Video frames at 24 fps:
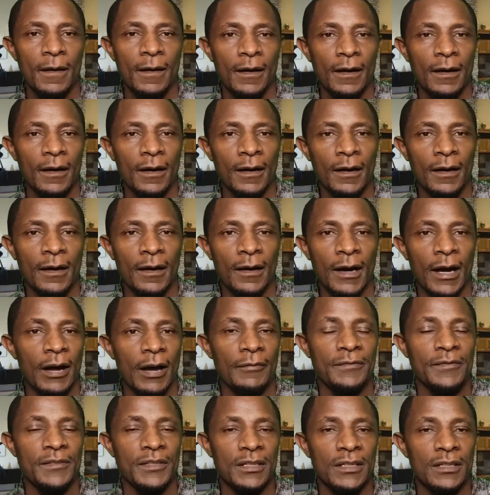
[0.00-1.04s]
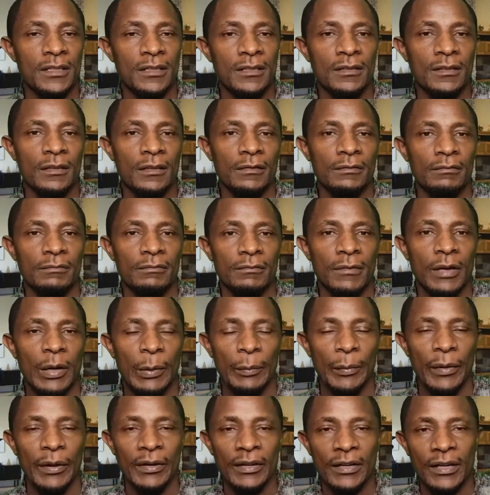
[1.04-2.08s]
I've seen
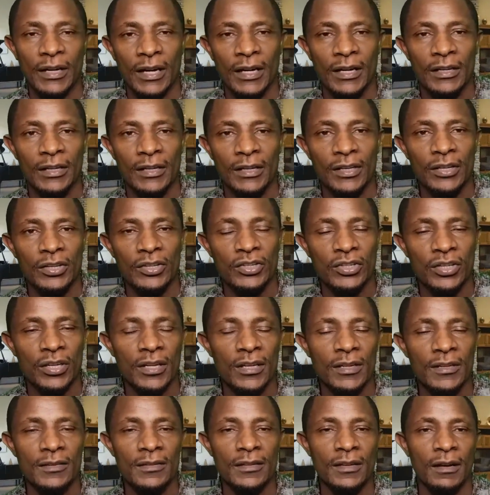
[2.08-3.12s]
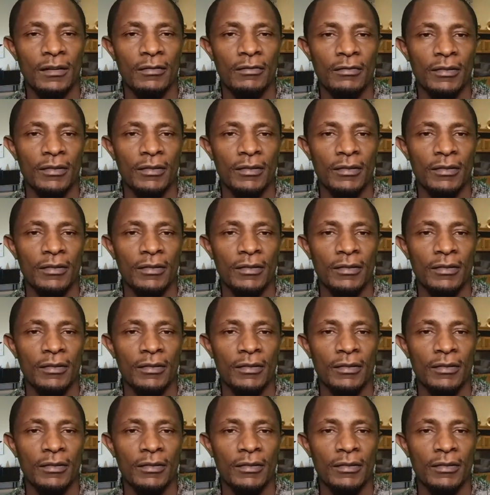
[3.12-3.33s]
American kitchens. I've